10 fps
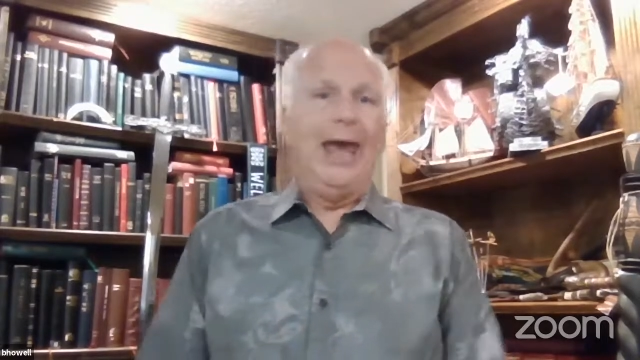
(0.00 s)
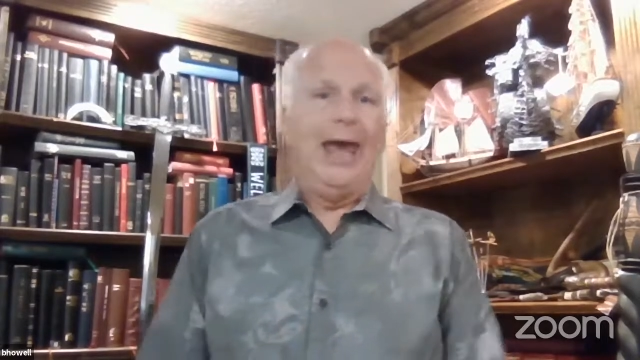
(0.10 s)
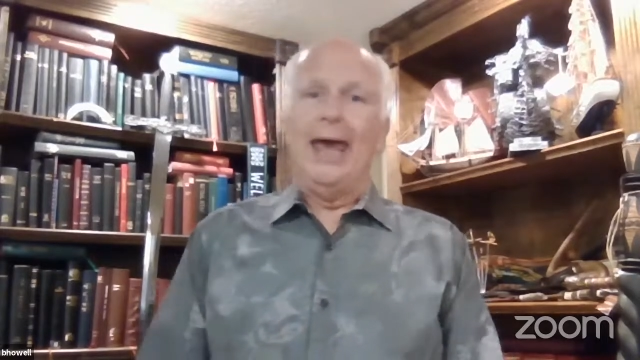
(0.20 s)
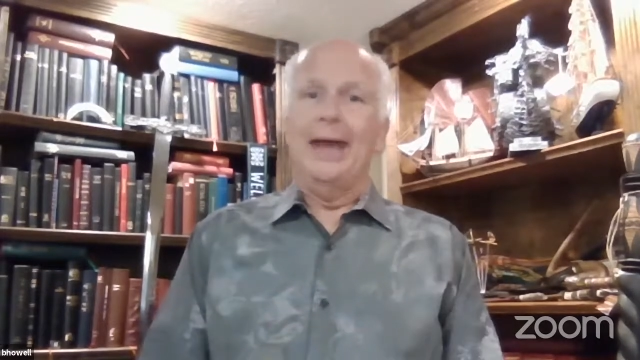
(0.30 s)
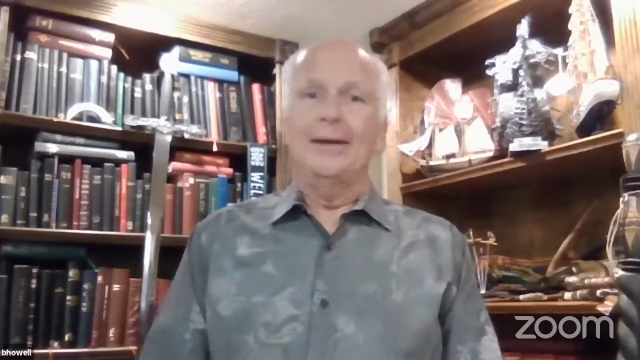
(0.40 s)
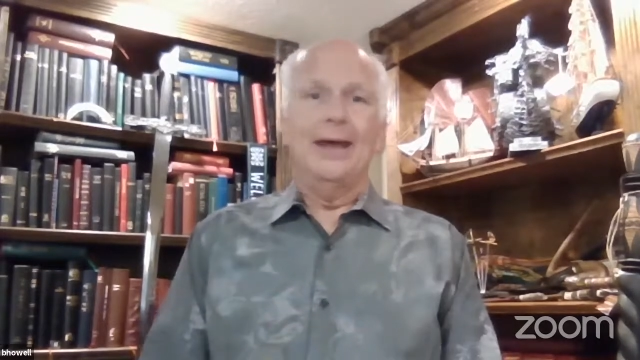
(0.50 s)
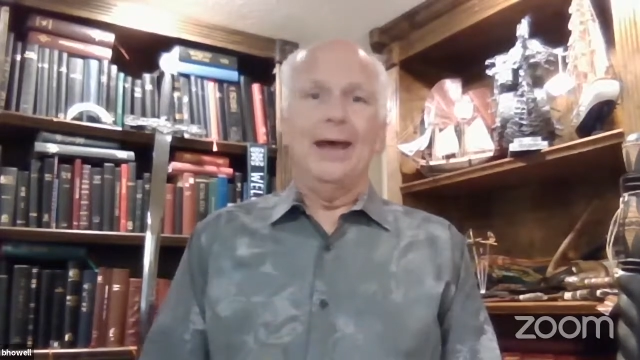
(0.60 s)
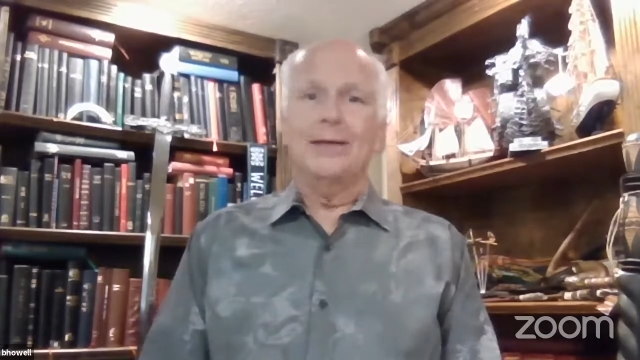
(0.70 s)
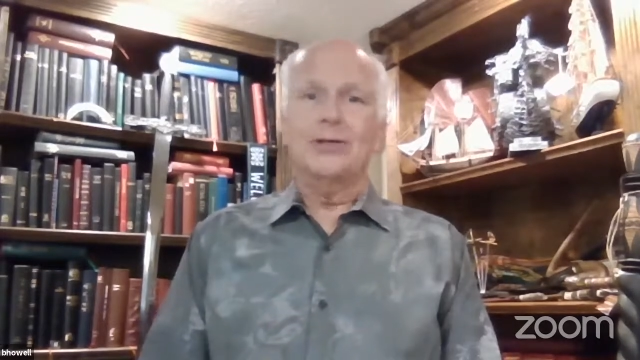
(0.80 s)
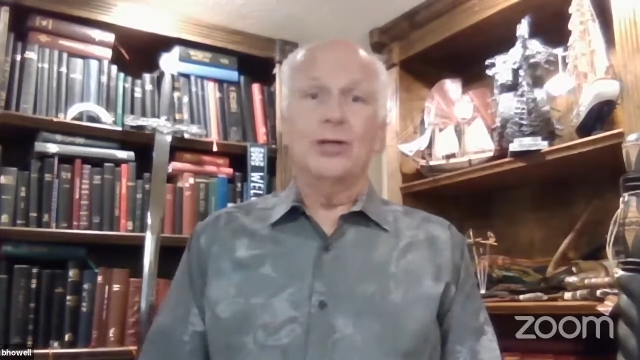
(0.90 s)
And
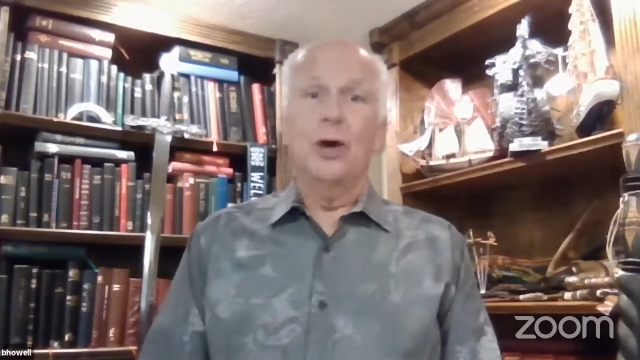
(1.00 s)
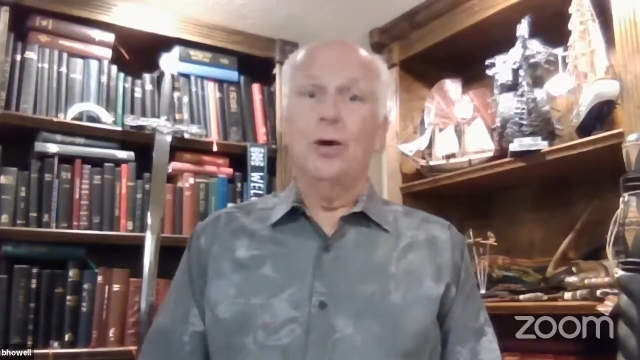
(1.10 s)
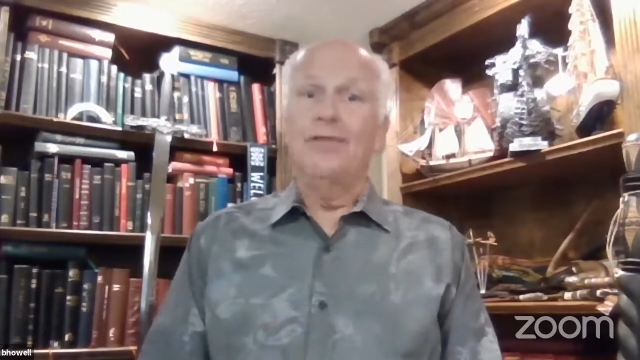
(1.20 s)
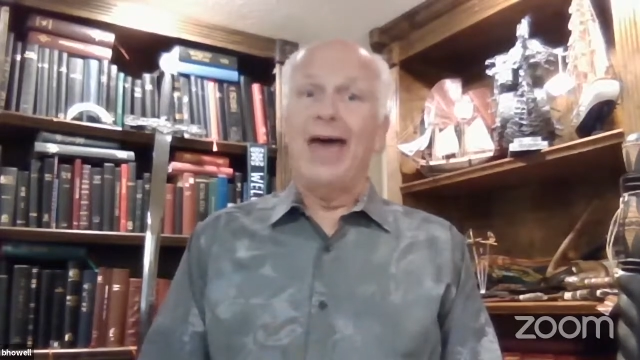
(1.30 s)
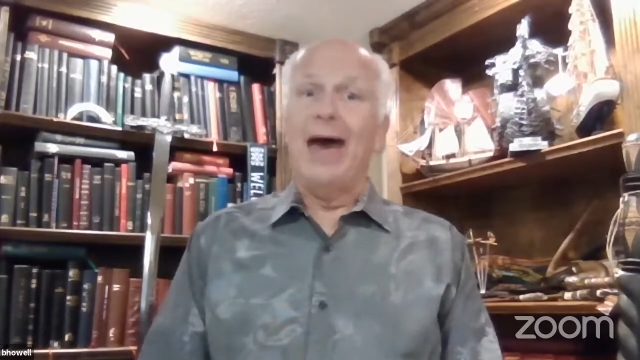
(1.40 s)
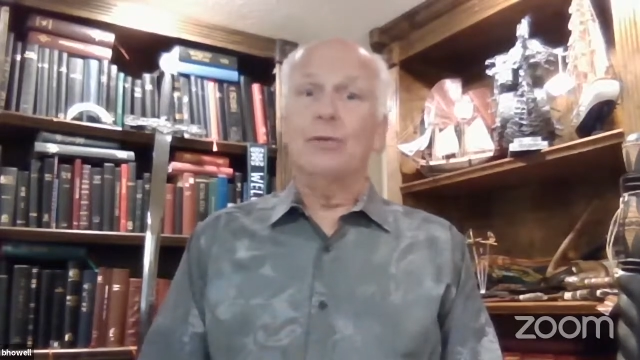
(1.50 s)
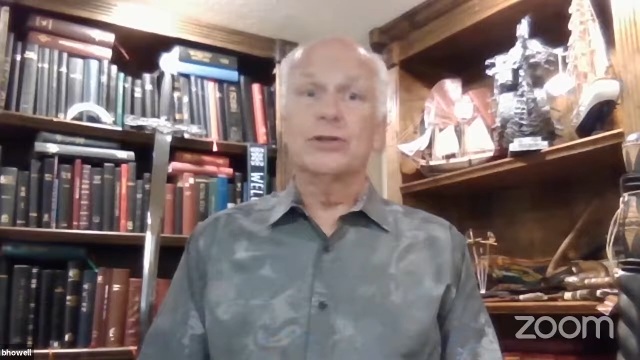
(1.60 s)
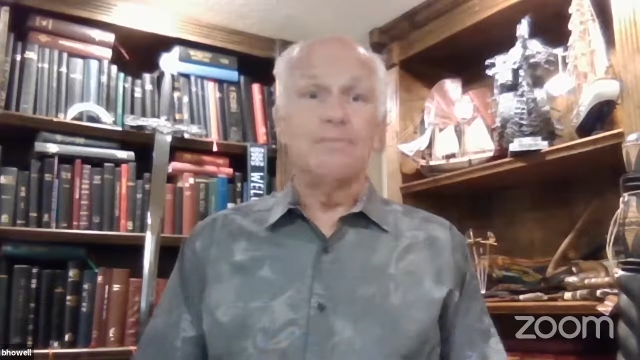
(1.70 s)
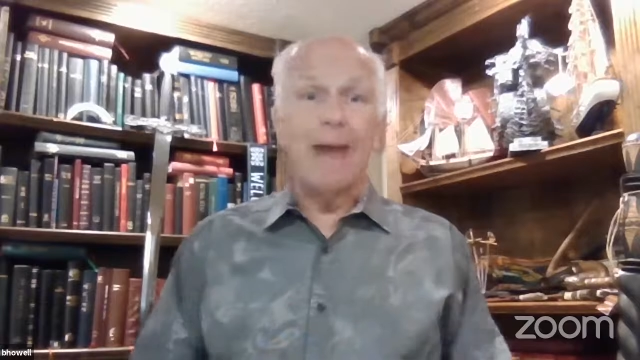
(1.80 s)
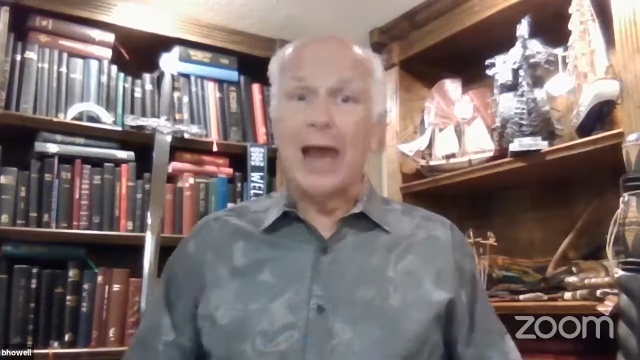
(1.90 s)
so that
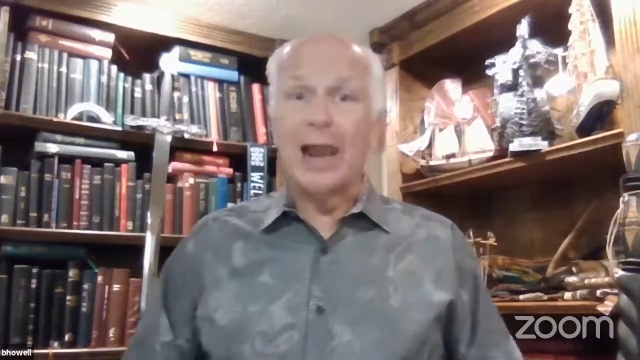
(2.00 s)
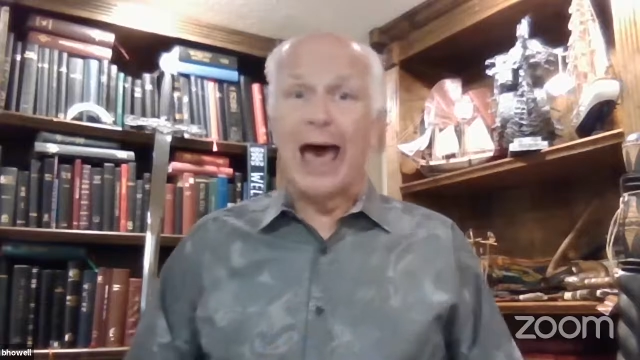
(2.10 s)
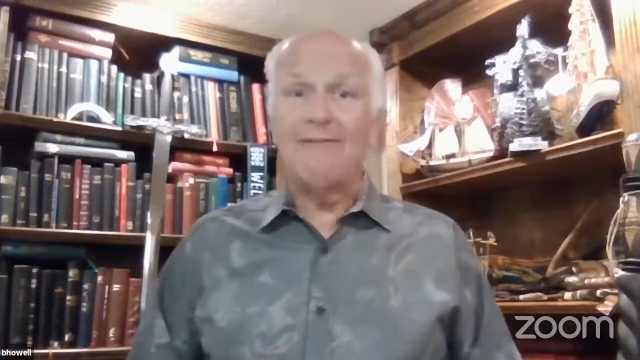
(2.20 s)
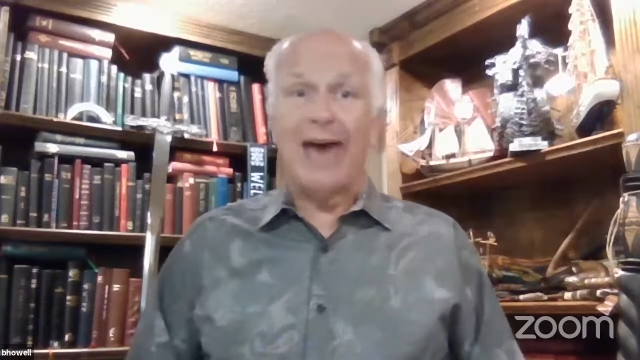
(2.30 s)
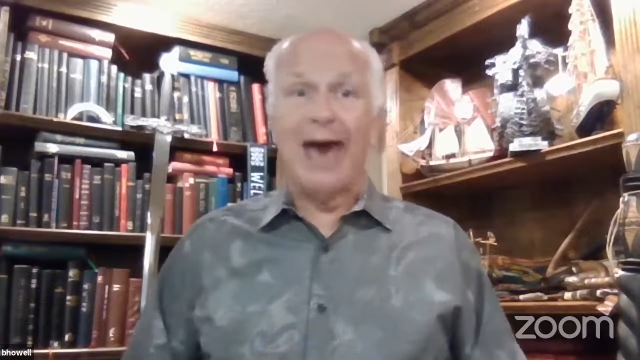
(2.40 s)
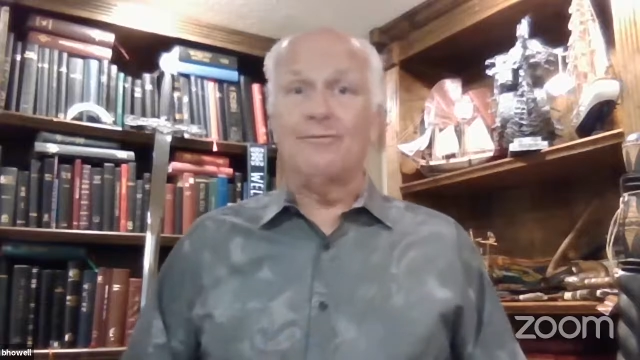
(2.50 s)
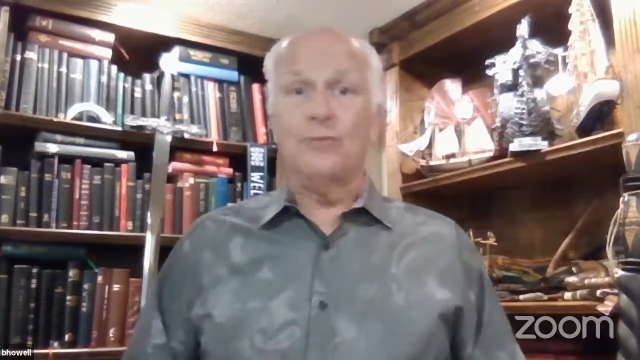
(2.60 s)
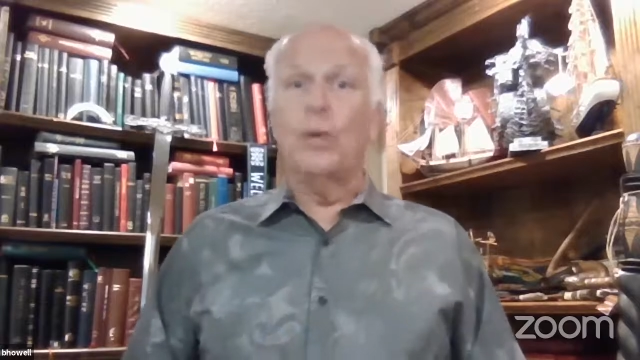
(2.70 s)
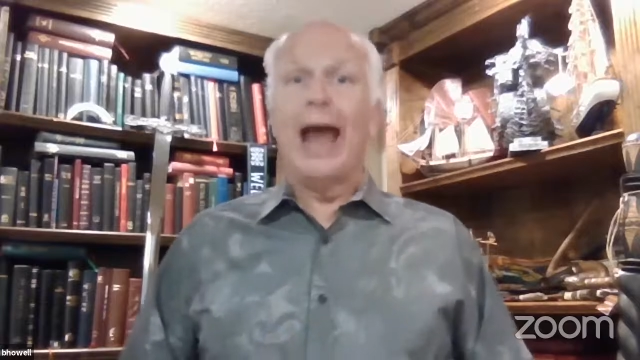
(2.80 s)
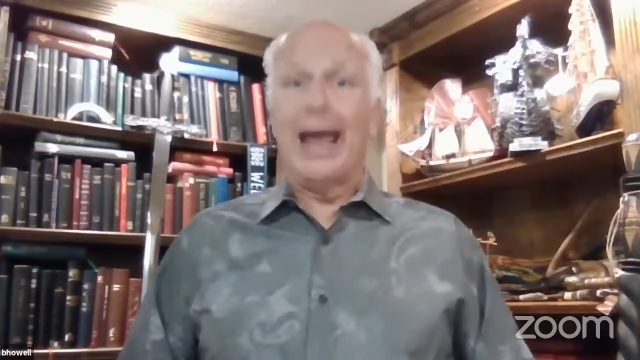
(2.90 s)
was my life
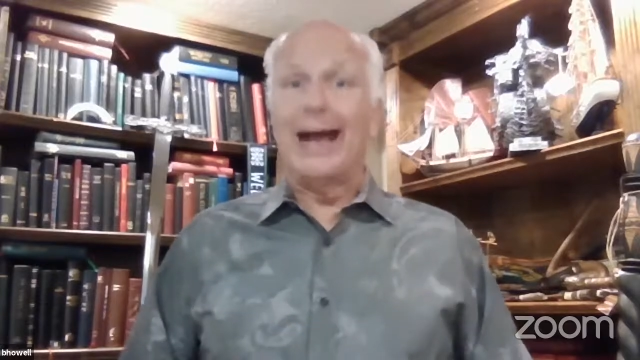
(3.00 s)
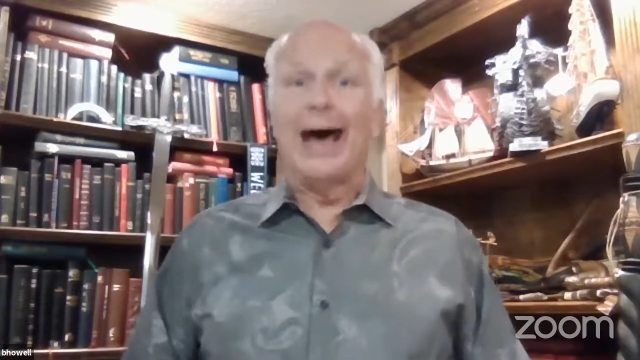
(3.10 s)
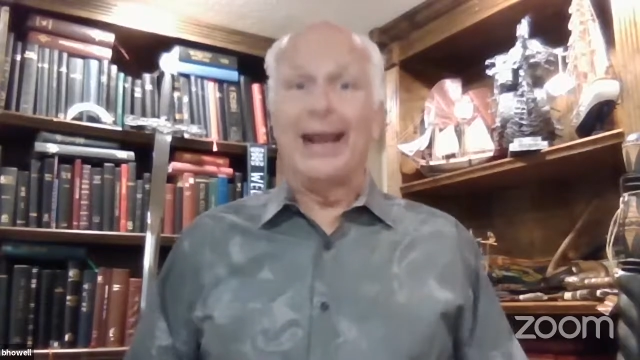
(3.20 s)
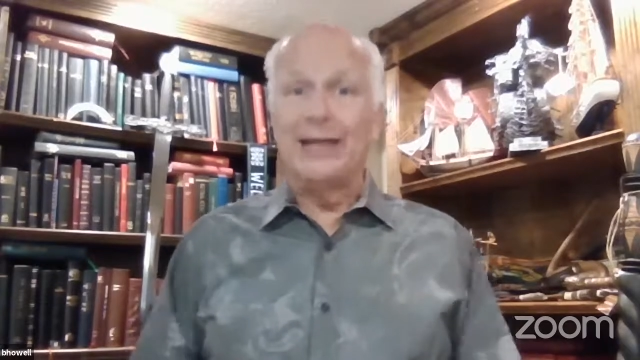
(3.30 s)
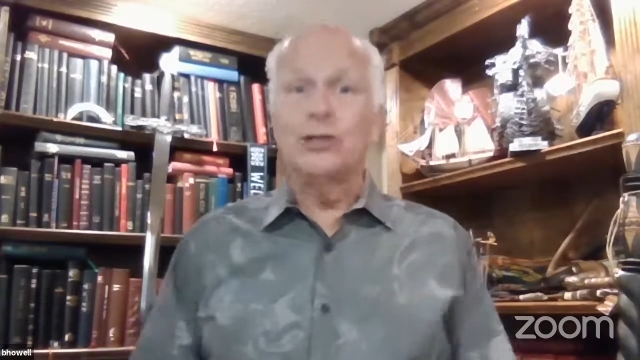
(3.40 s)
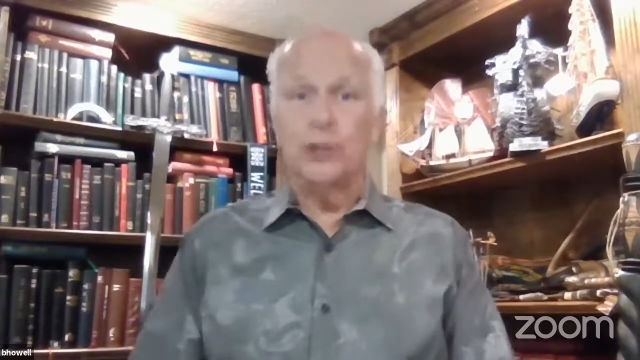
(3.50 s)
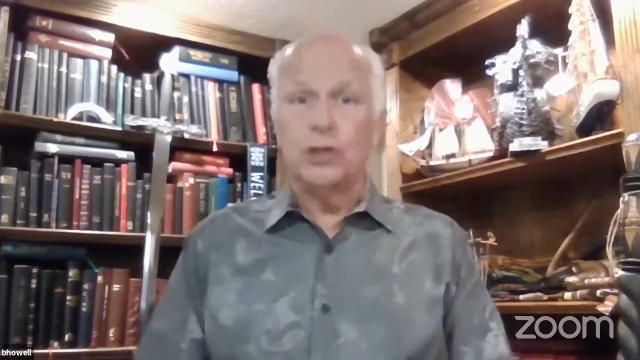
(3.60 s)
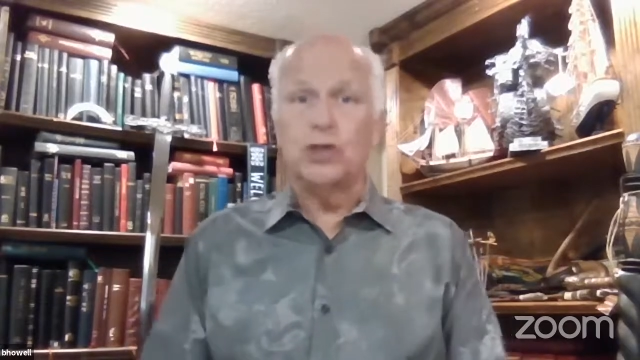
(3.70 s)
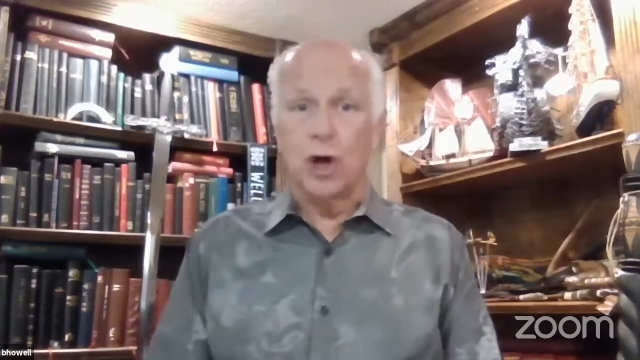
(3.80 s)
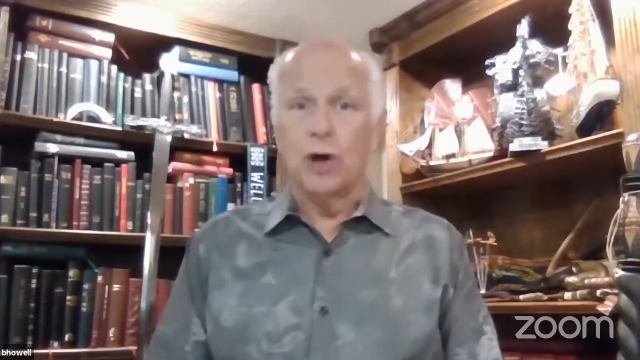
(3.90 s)
after when I got into
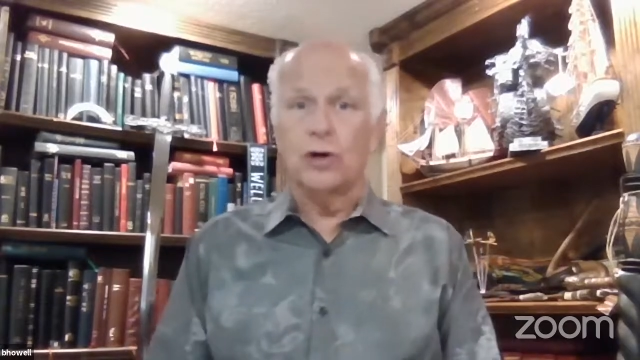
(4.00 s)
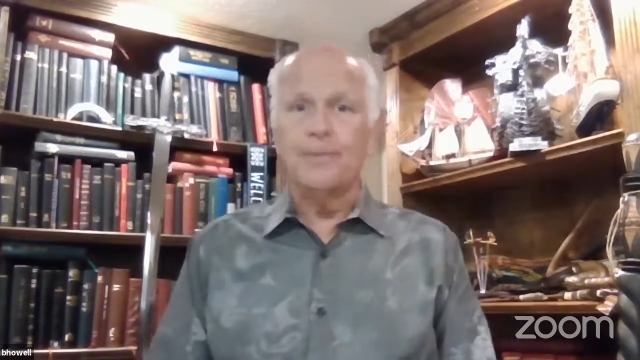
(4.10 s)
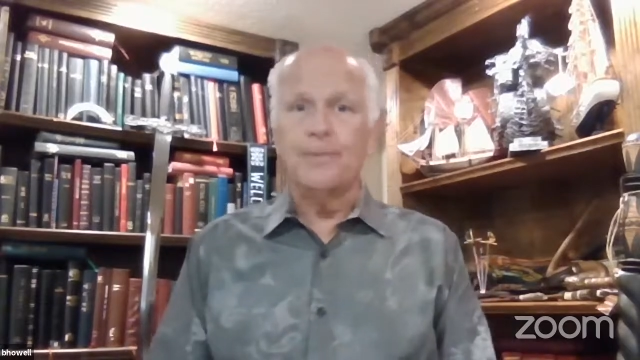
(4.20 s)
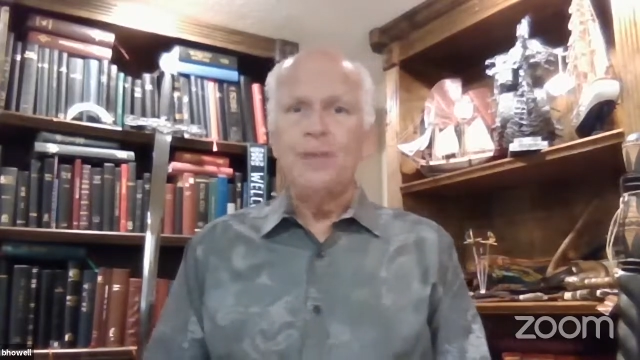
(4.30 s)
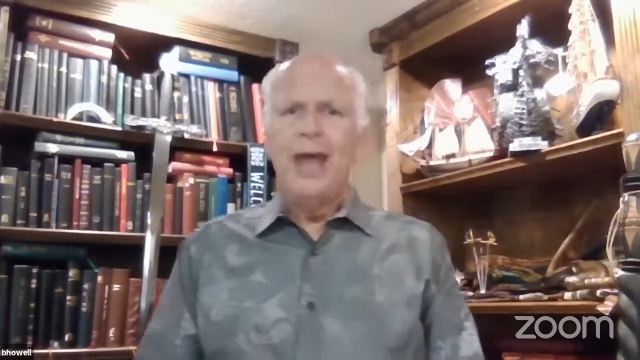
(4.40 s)
the church.